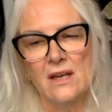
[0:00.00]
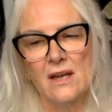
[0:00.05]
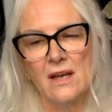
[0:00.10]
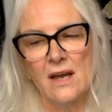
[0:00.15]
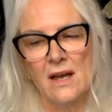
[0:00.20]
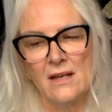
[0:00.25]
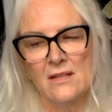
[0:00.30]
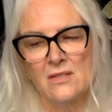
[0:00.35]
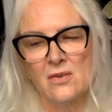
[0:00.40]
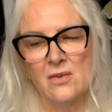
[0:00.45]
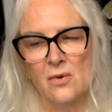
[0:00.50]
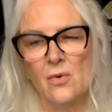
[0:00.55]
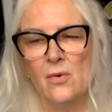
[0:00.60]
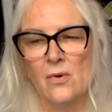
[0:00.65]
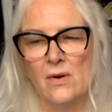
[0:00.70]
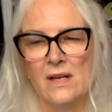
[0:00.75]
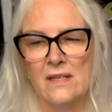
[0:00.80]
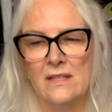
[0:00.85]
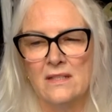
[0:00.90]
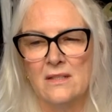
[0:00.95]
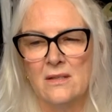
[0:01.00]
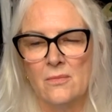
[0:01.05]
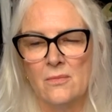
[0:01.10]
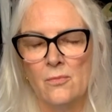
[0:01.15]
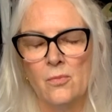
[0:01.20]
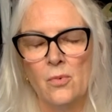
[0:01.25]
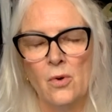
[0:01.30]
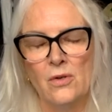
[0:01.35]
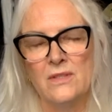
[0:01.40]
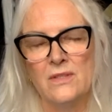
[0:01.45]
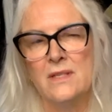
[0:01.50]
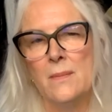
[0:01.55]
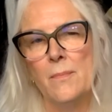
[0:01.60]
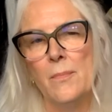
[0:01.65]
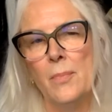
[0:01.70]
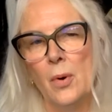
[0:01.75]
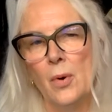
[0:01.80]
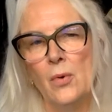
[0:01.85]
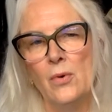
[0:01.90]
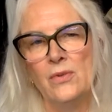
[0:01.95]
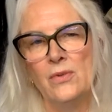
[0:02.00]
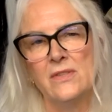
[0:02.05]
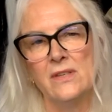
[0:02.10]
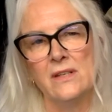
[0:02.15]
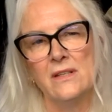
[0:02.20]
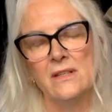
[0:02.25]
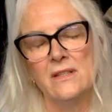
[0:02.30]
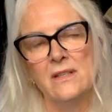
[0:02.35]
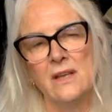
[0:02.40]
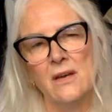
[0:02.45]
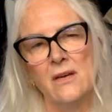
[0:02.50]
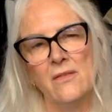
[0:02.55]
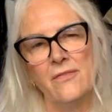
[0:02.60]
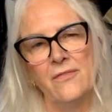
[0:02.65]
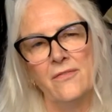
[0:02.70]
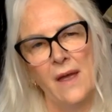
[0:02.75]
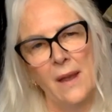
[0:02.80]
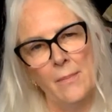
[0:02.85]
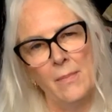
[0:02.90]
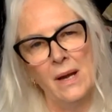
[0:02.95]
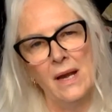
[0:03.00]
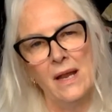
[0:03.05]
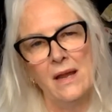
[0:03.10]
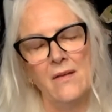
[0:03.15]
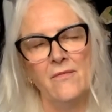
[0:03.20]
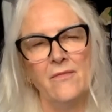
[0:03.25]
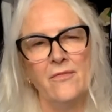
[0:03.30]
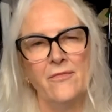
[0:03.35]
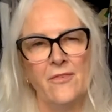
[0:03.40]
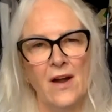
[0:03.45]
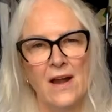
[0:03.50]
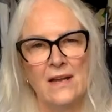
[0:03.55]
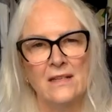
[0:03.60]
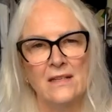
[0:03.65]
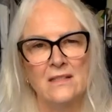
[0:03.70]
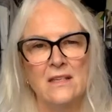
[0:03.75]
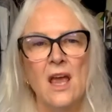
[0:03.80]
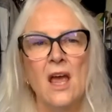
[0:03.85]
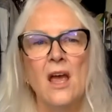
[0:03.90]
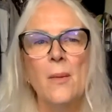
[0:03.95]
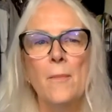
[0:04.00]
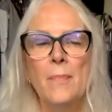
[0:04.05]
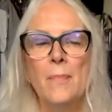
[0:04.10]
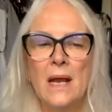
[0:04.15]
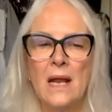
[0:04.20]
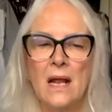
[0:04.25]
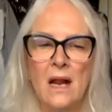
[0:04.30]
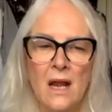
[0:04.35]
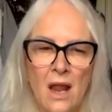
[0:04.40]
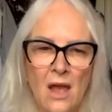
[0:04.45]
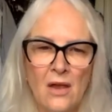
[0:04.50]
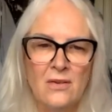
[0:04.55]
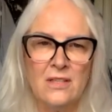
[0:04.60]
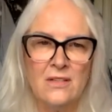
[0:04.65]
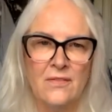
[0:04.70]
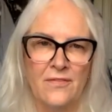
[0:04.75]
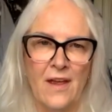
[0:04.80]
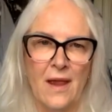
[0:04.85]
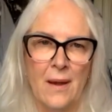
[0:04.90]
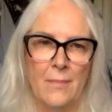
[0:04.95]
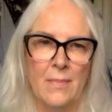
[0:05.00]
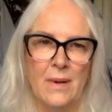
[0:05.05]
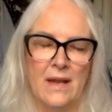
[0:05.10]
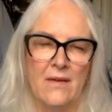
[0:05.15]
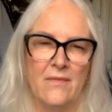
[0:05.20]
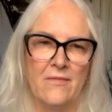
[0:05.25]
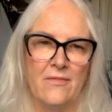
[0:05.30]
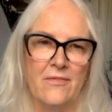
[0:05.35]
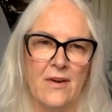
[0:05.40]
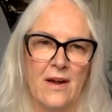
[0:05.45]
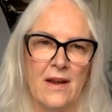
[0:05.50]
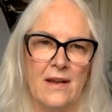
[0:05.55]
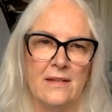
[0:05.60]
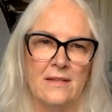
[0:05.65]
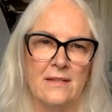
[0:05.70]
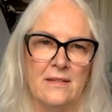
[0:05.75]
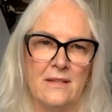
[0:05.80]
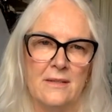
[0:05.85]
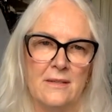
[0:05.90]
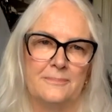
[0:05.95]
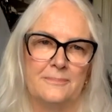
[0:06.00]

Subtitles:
us all is what's important. So family and friends, but close family and friends.